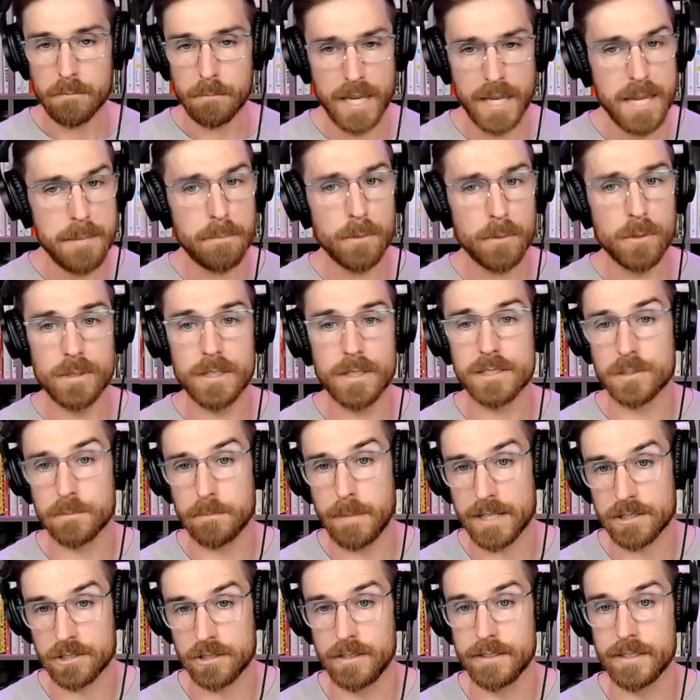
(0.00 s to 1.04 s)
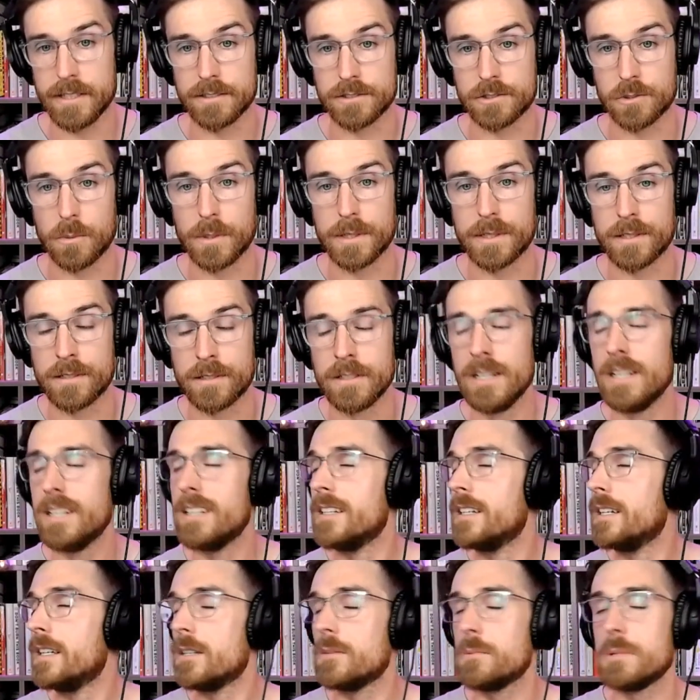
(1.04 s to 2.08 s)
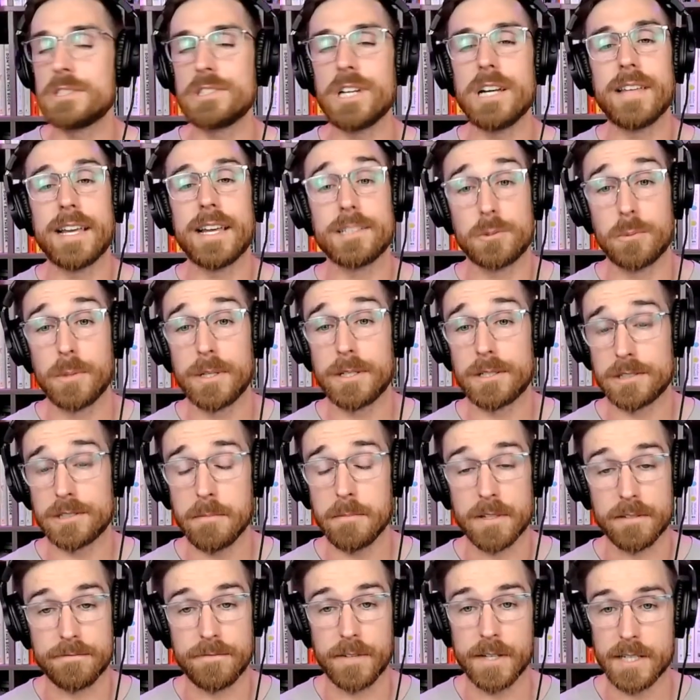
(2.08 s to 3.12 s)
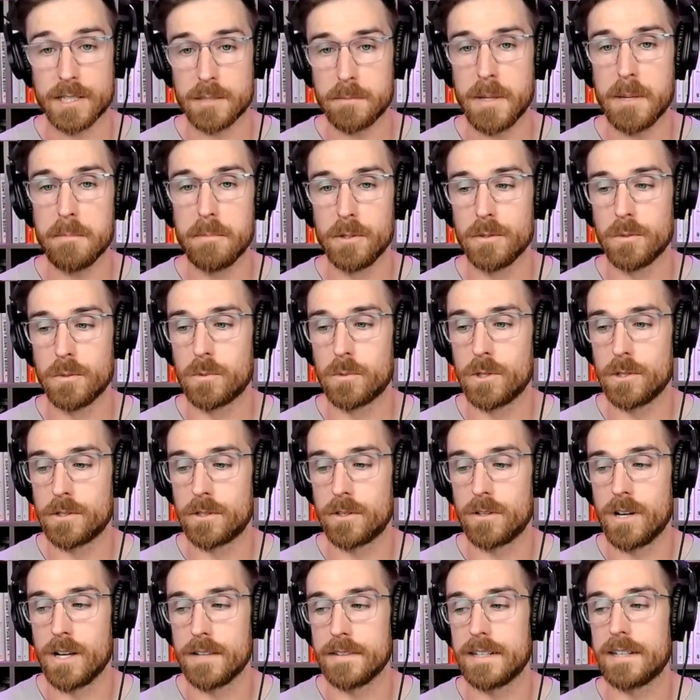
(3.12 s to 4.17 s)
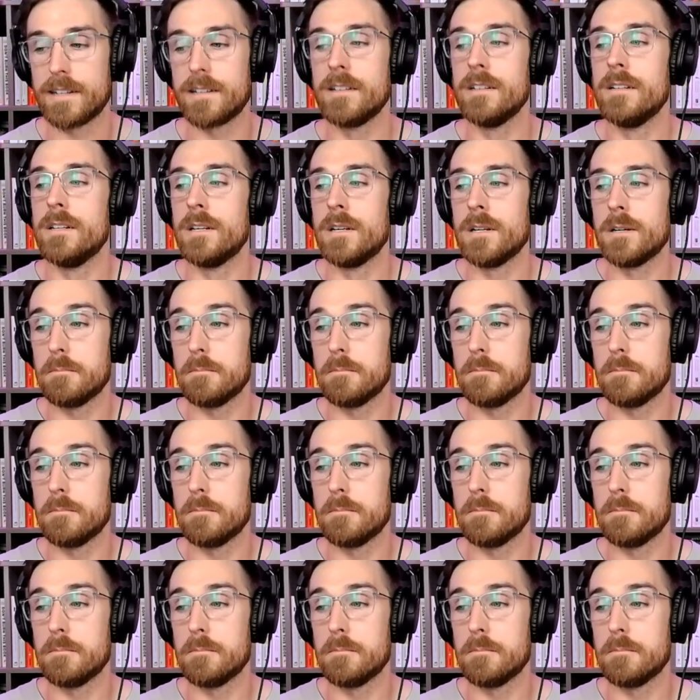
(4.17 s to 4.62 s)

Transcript: people, especially on Twitter, which I like Twitter, some of the funniest people in the world are on there,